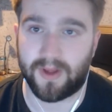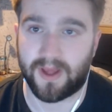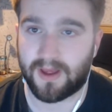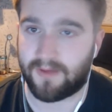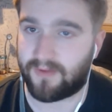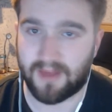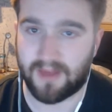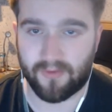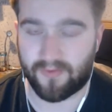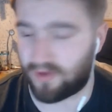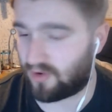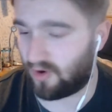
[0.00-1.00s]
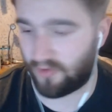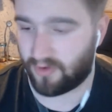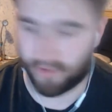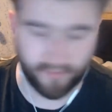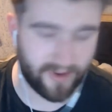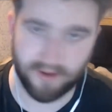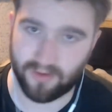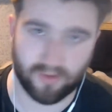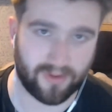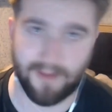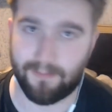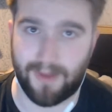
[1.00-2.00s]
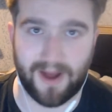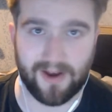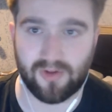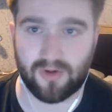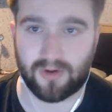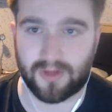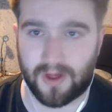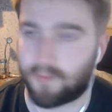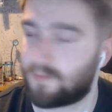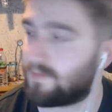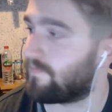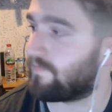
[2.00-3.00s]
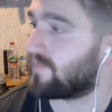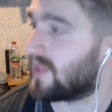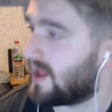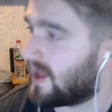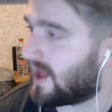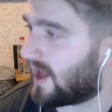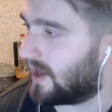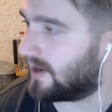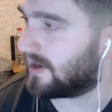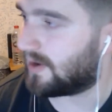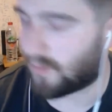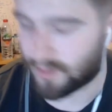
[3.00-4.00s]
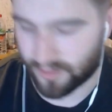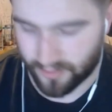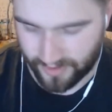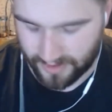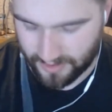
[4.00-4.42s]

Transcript: if you keep refreshing over and over again, you just get banned and chucked out. And once you're in